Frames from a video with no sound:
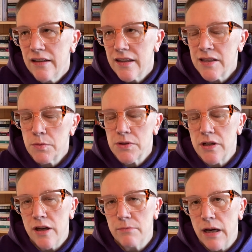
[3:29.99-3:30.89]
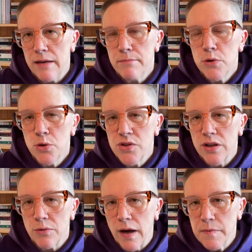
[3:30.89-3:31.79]
This was on my Mooks
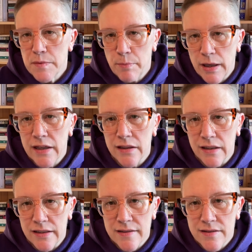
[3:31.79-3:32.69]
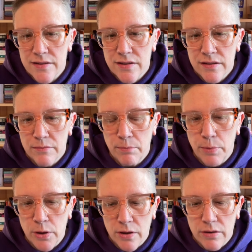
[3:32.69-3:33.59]
and Gripes bucket list,
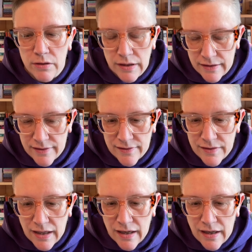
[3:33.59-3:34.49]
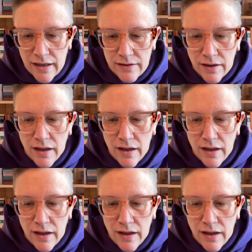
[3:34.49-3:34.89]
book list, and